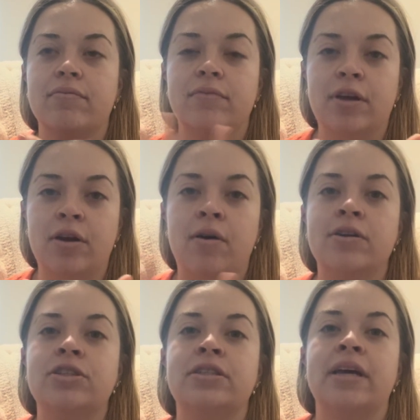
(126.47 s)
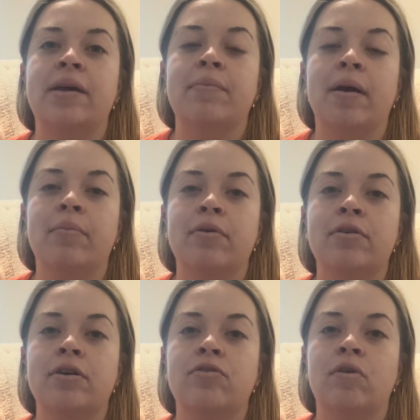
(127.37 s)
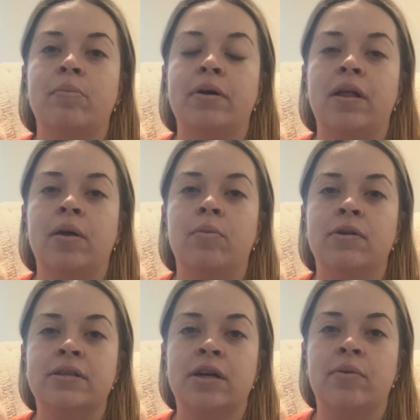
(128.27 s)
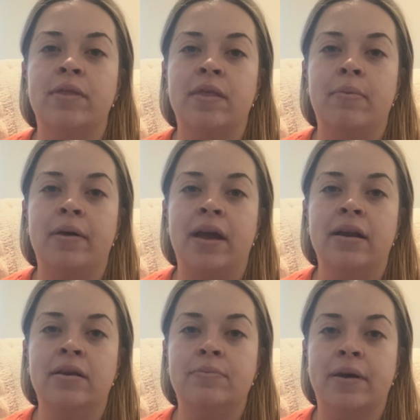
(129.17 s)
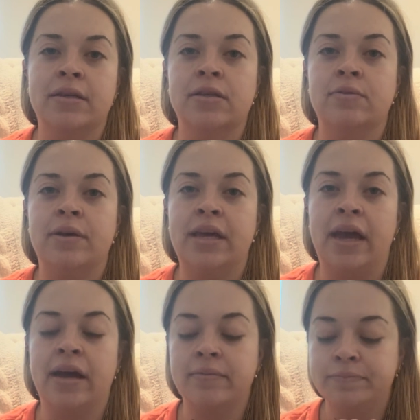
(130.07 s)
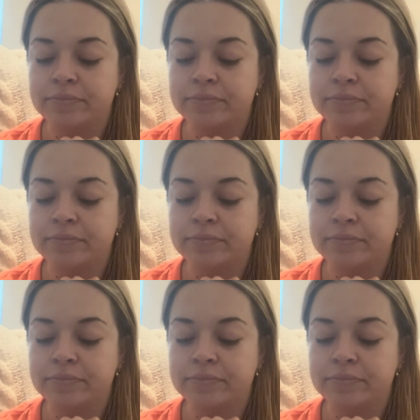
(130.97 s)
you know, I'll just take my birth control pill and we'll deal with the pain as best as we can.